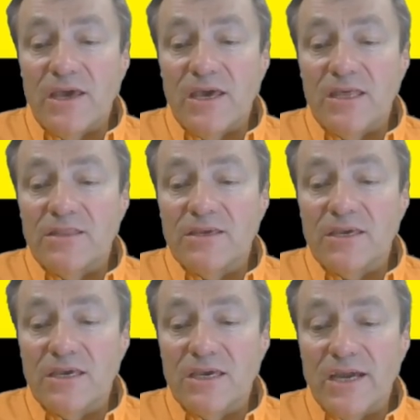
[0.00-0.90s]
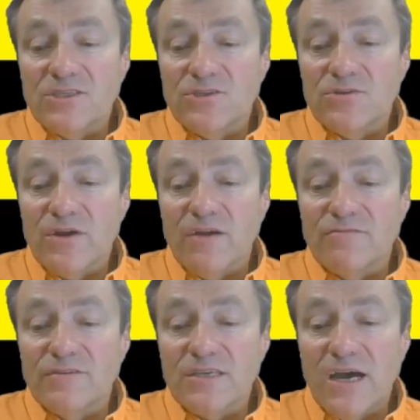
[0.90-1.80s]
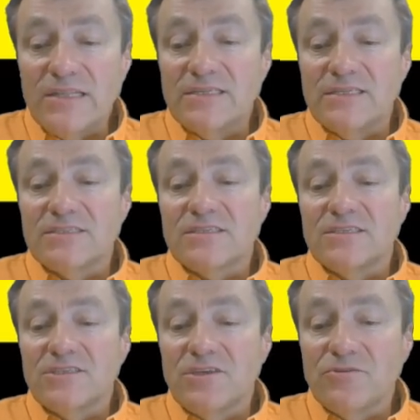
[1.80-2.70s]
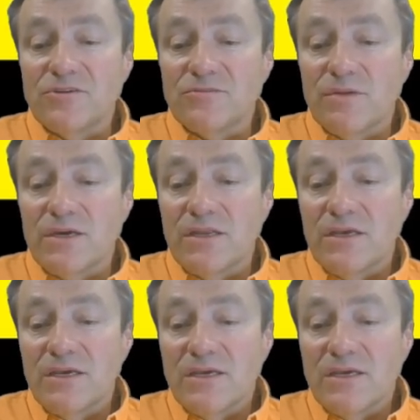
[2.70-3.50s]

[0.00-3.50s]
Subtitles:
and the actual graph is highly discontinuous, but